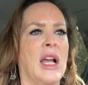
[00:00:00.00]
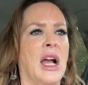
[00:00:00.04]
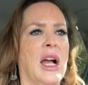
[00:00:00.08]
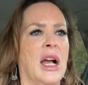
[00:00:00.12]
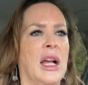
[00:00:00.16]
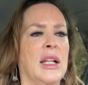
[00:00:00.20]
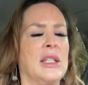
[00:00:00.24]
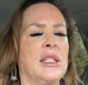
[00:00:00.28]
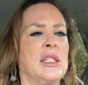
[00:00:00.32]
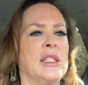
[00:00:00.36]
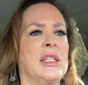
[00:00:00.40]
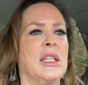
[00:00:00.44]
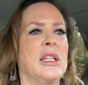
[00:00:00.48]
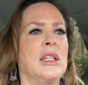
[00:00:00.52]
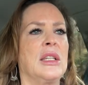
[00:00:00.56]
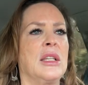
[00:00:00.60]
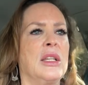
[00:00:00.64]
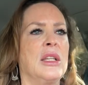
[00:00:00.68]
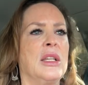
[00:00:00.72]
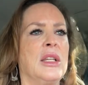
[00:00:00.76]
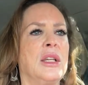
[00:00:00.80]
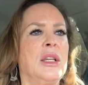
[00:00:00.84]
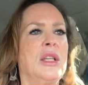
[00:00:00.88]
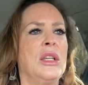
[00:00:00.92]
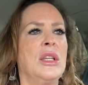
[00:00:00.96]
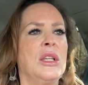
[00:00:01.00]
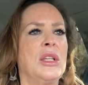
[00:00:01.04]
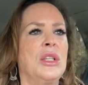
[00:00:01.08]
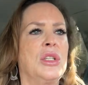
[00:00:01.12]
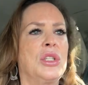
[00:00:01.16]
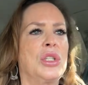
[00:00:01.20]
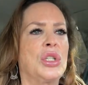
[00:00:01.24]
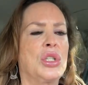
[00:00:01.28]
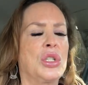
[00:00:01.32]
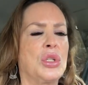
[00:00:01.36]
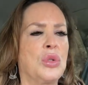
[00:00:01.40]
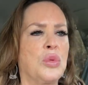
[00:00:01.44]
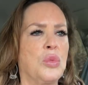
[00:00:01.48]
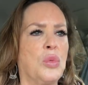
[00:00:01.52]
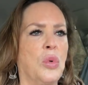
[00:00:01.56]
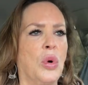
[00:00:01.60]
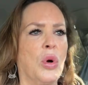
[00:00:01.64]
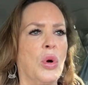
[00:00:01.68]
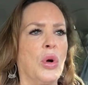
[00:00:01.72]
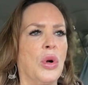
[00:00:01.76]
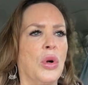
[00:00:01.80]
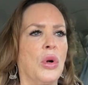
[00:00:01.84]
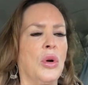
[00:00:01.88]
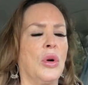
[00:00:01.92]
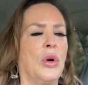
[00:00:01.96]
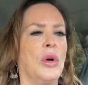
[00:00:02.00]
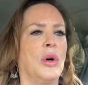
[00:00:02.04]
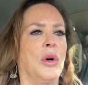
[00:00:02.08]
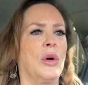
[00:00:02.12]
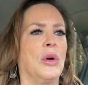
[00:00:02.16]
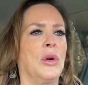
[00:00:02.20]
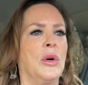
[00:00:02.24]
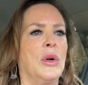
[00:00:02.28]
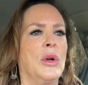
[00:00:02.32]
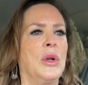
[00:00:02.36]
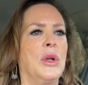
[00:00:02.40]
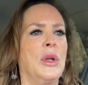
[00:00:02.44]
constant swirl,